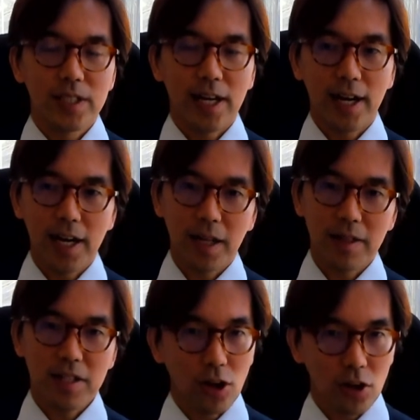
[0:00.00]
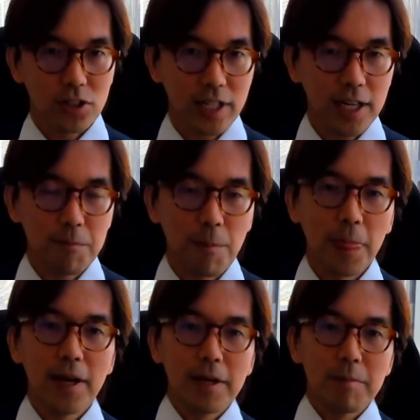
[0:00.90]
uh, psychologically.
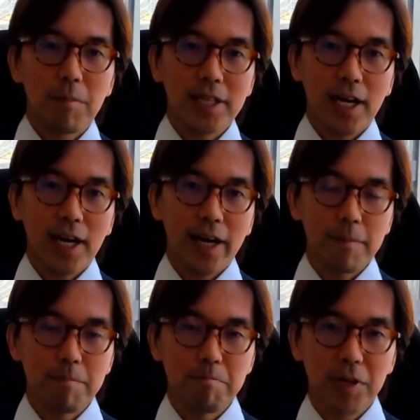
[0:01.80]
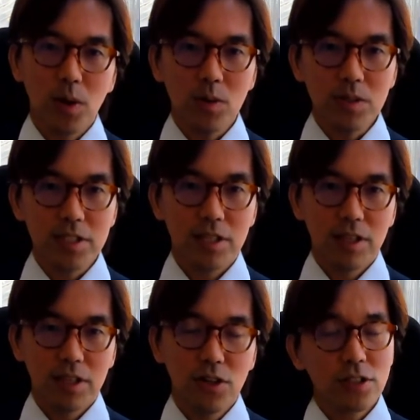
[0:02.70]
But uh, because
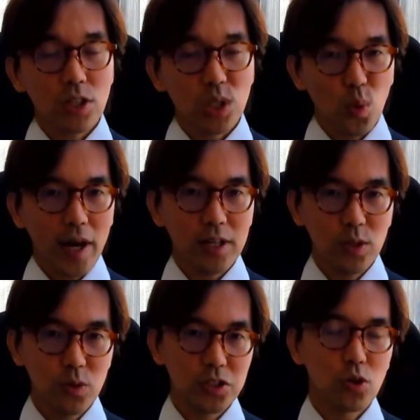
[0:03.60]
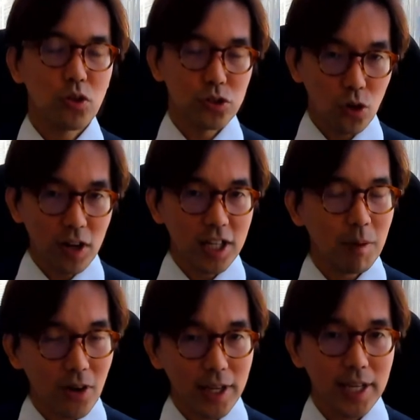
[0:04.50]
you are not the one who's controlling the
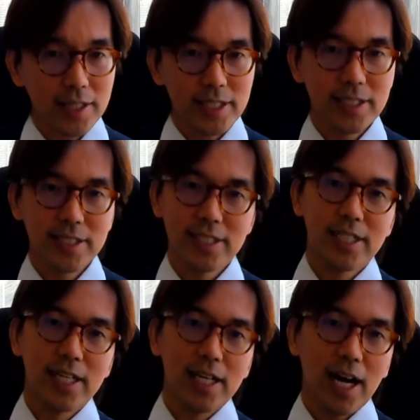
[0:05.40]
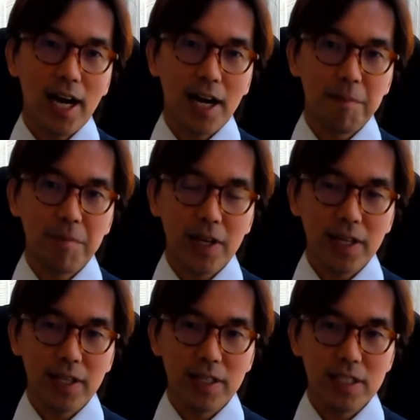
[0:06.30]
market. Um,
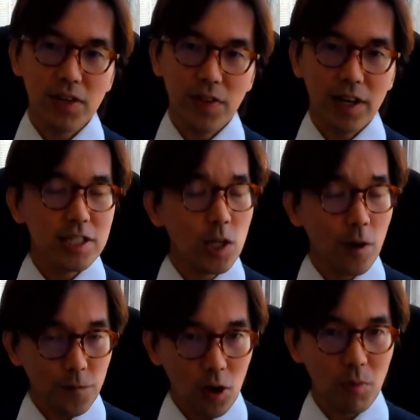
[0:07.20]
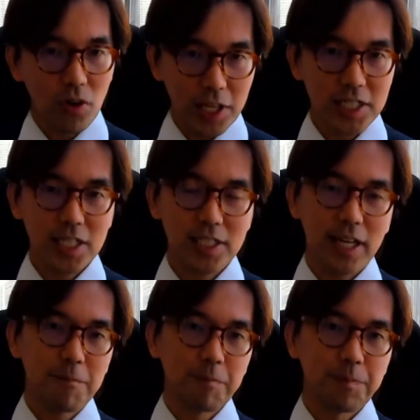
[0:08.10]
so there is no FOMO
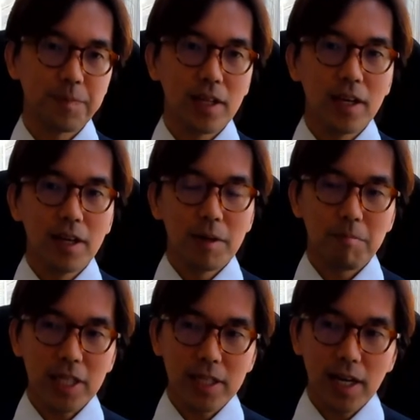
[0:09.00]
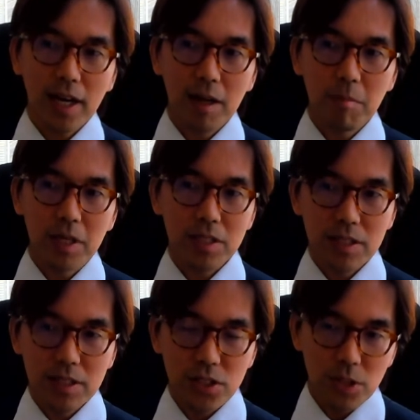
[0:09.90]
essentially. But um,
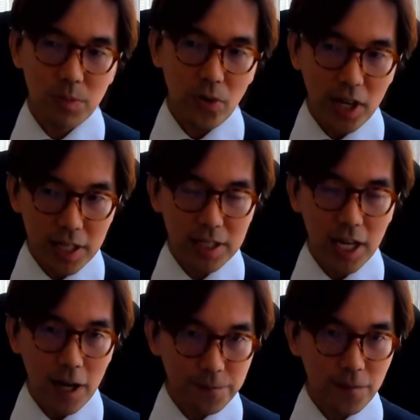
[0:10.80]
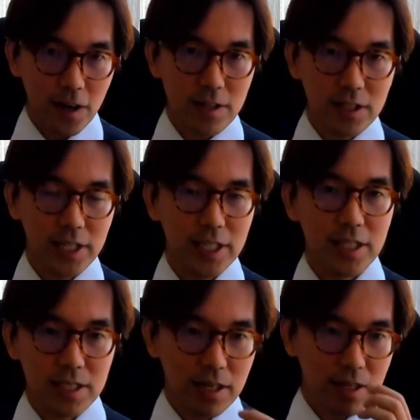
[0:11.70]
to break it down further in
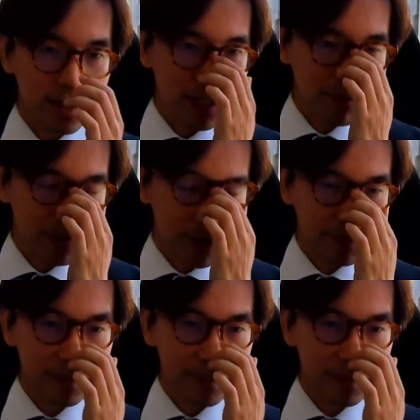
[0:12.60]
this concept,